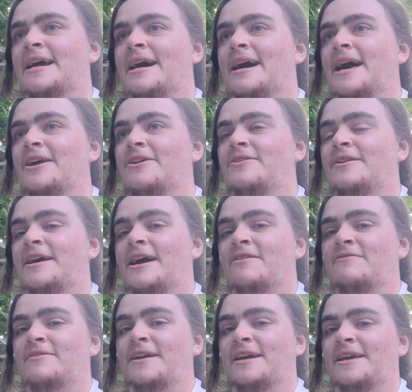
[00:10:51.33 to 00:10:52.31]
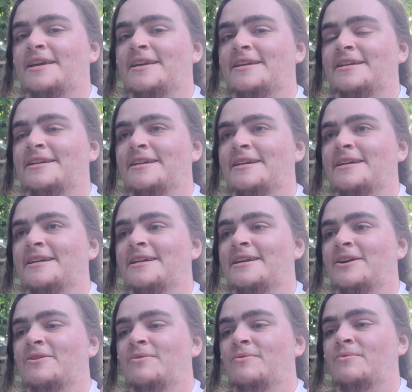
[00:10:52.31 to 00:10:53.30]
I could have like
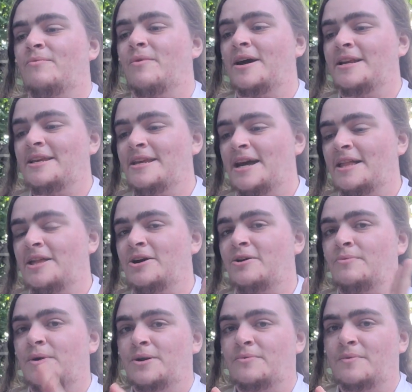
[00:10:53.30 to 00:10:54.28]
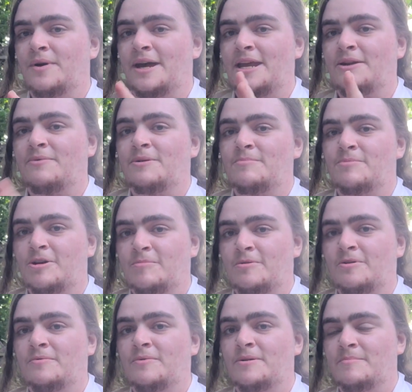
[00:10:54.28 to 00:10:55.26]
1 yellow, 1 white, 1 purple,
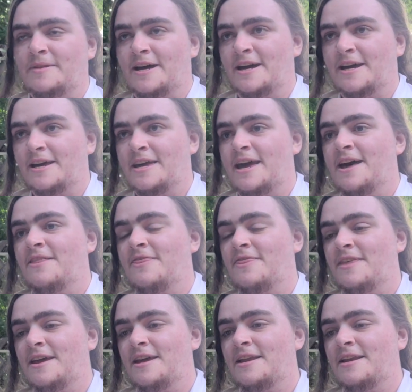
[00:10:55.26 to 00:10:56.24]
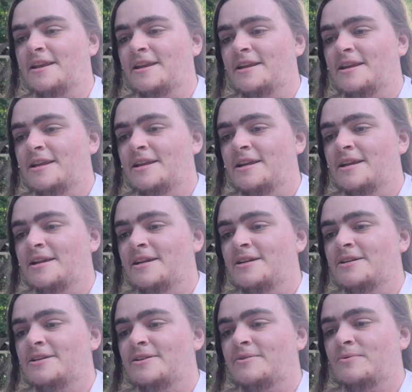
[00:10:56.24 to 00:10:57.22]
1 black, and then
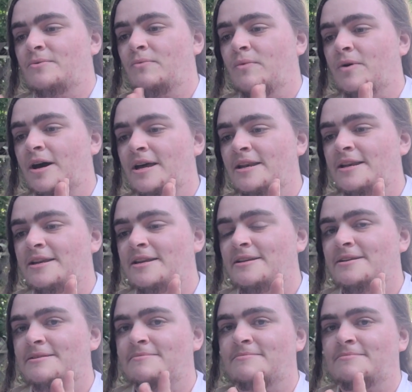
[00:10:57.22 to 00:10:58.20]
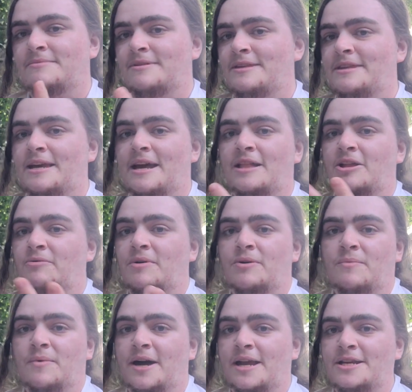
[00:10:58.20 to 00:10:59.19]
1 yellow,
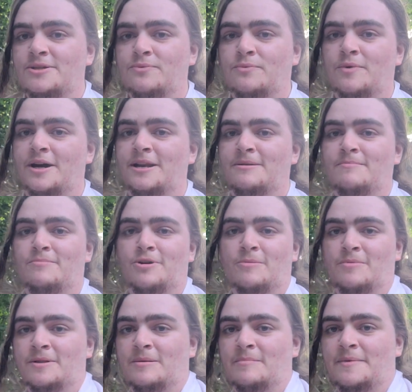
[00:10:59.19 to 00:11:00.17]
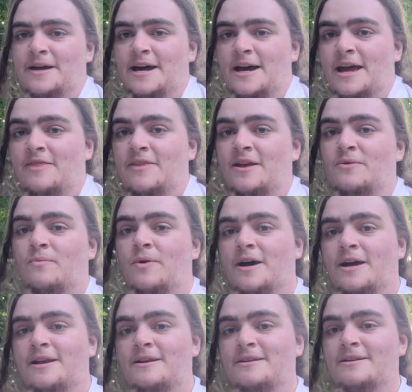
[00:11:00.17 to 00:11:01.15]
1 white, 1 purple and black, and then
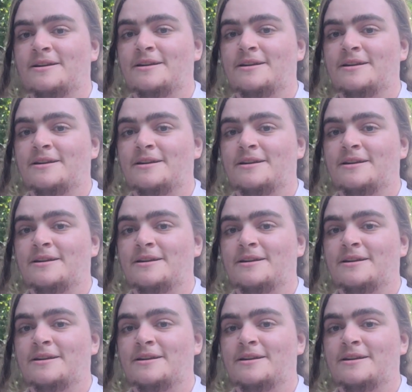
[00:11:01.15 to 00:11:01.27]
1